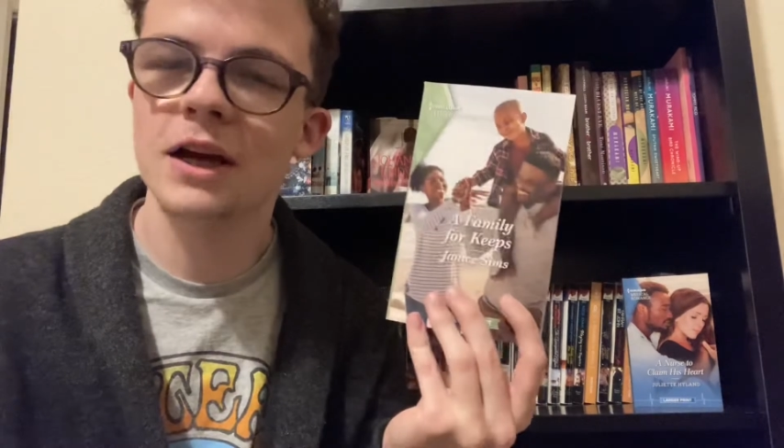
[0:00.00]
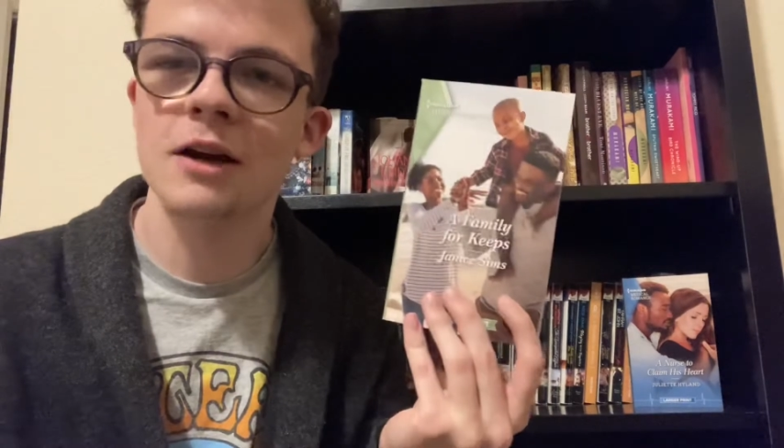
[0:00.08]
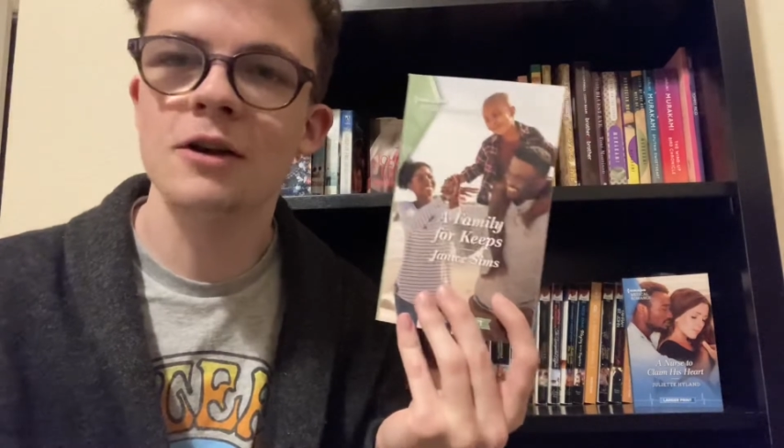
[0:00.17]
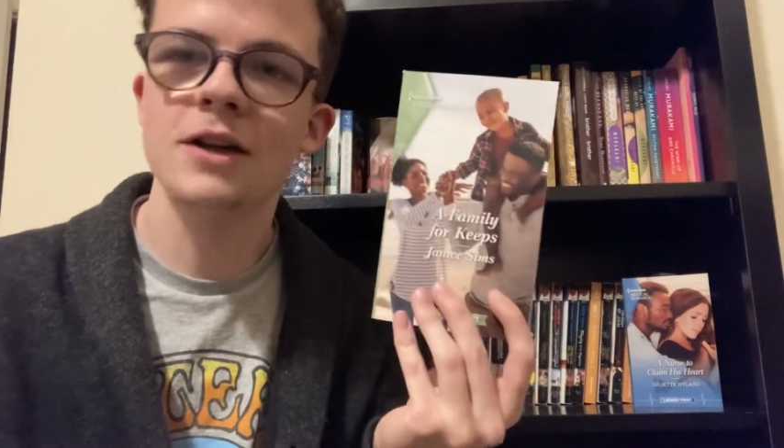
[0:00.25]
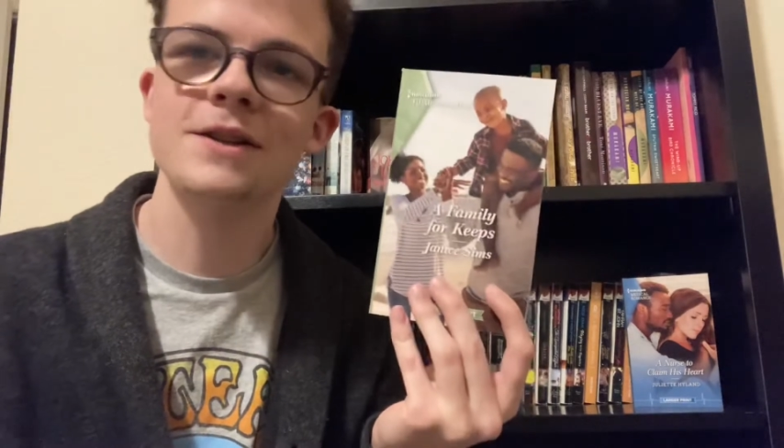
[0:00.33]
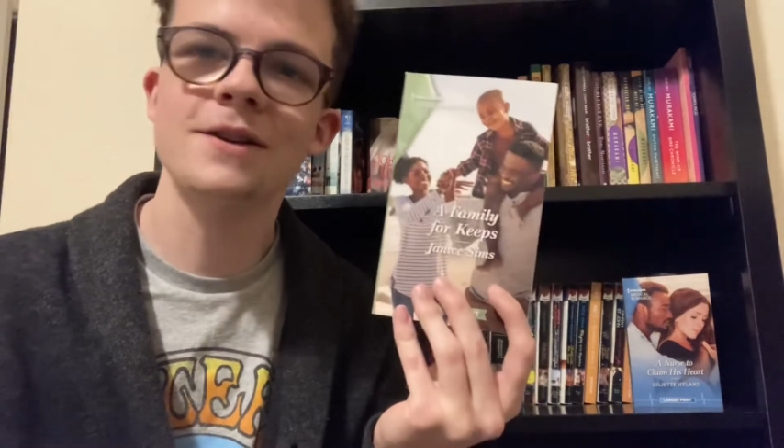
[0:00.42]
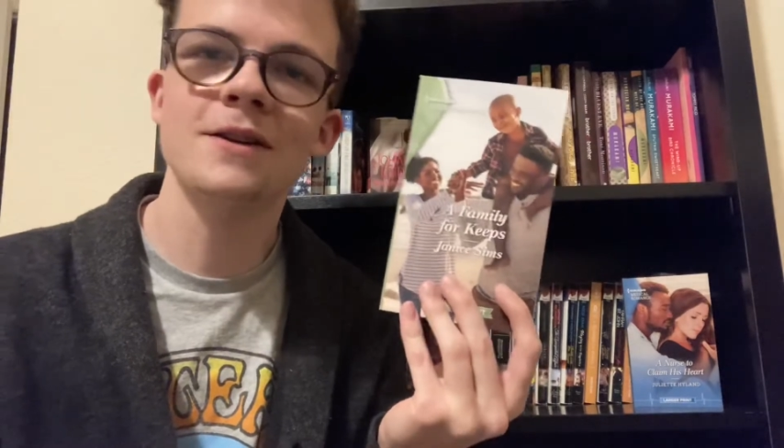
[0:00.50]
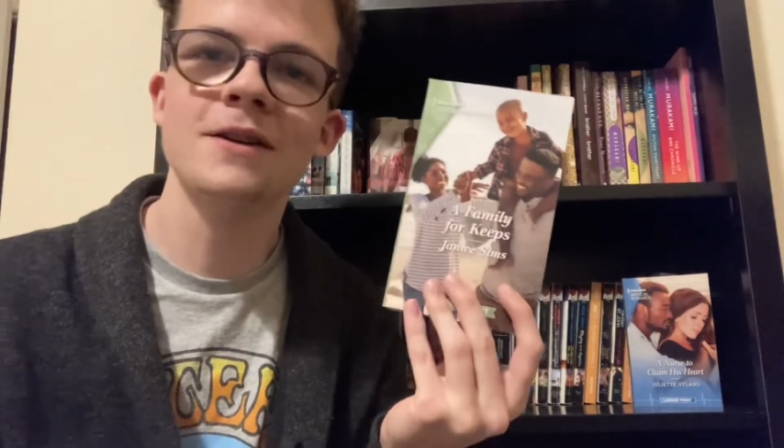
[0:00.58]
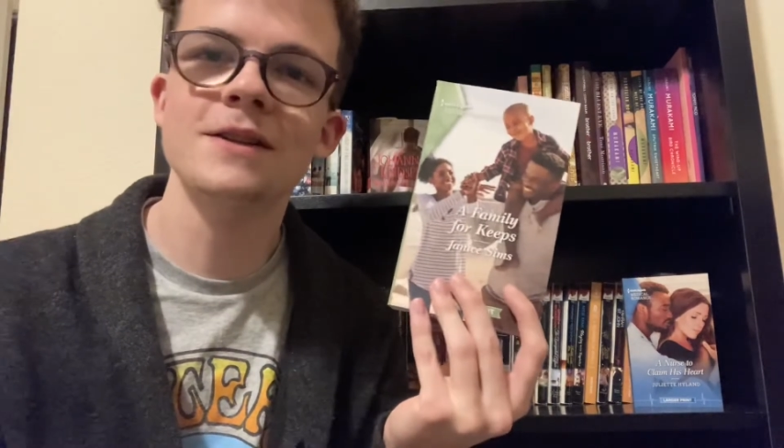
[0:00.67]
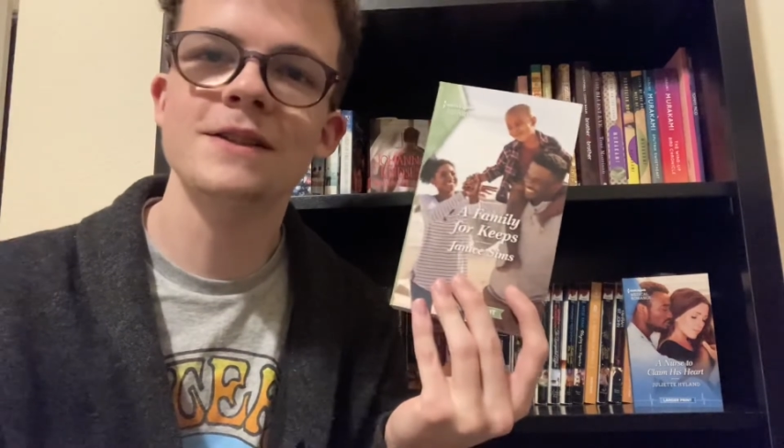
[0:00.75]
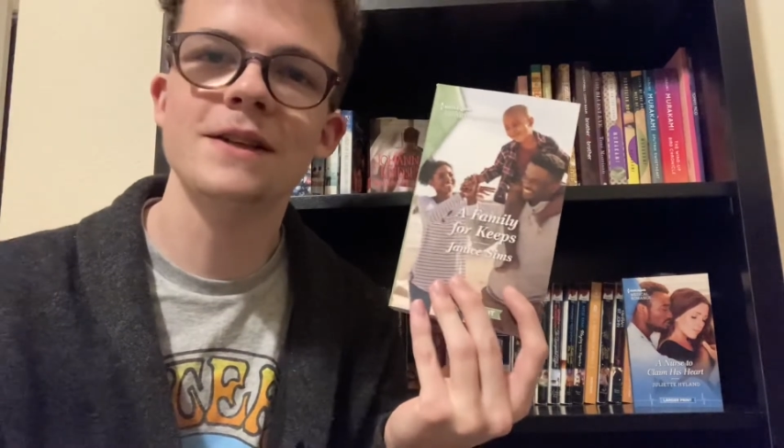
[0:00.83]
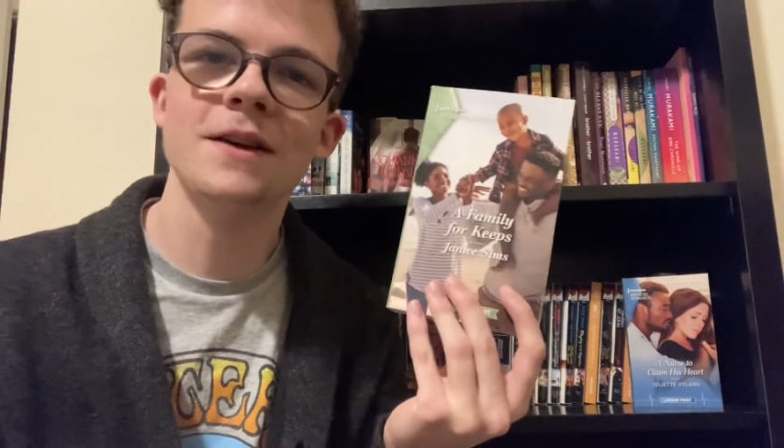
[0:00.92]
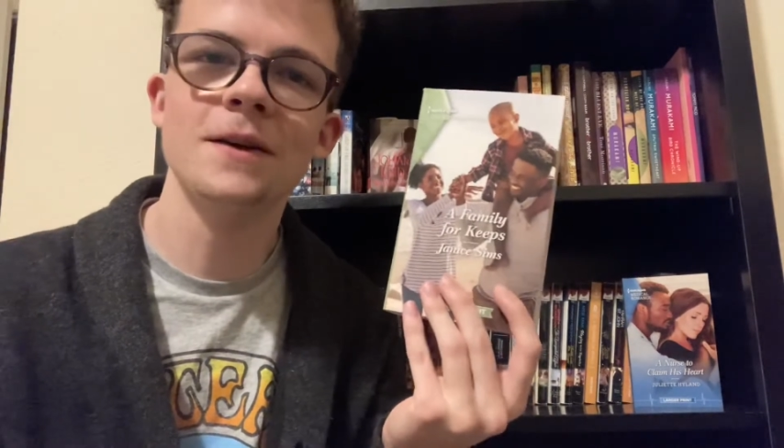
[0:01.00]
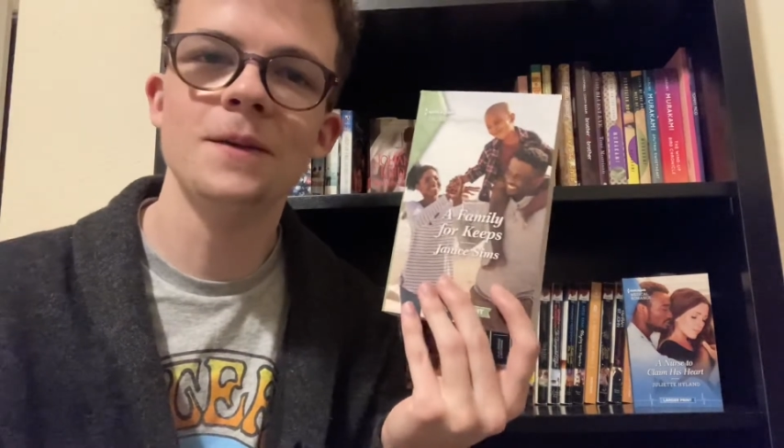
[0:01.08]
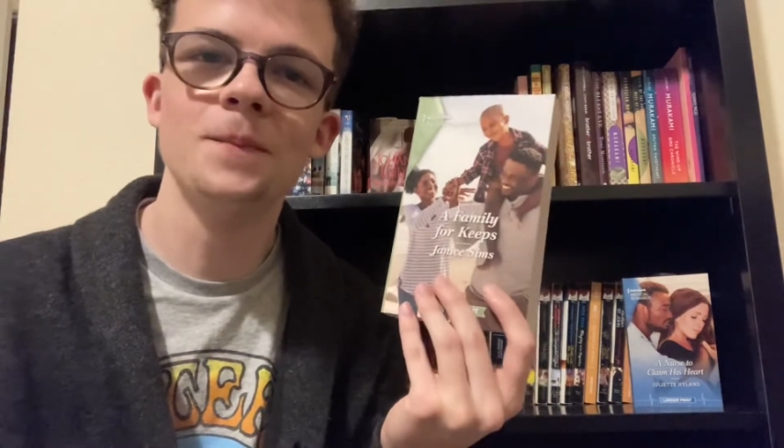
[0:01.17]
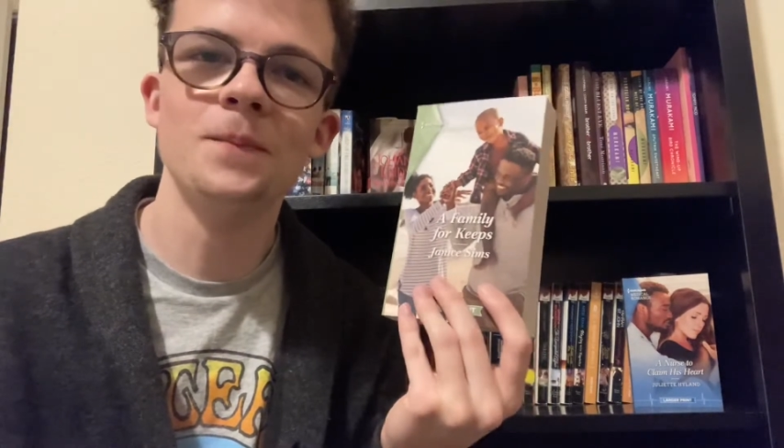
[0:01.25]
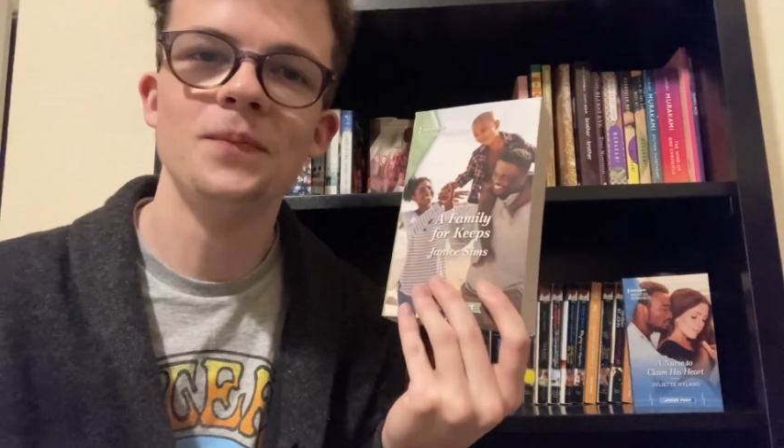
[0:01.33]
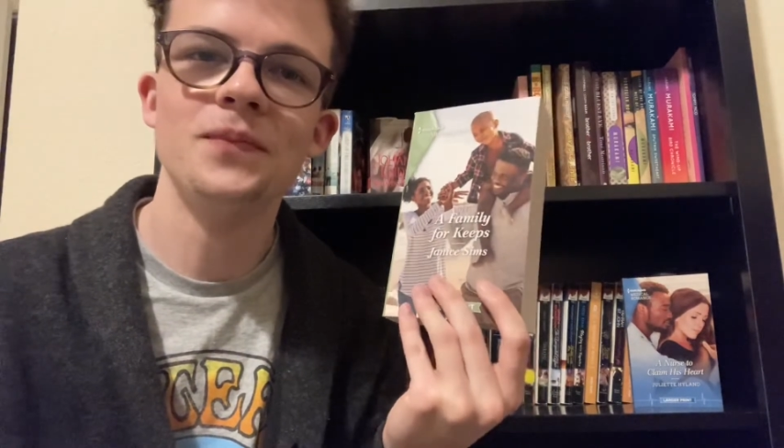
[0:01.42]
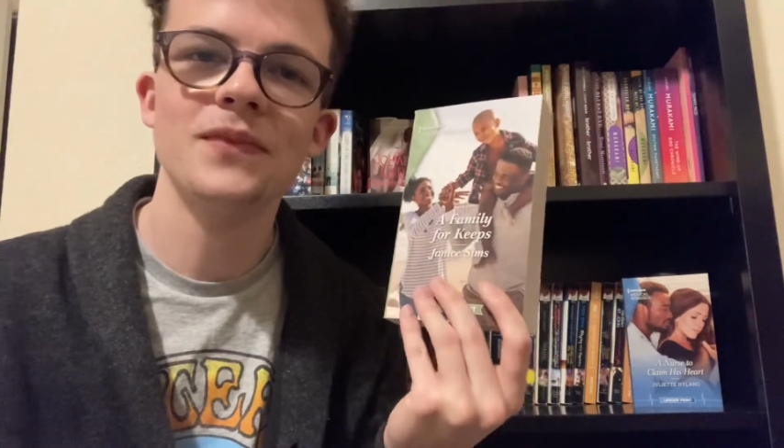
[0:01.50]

characters, um,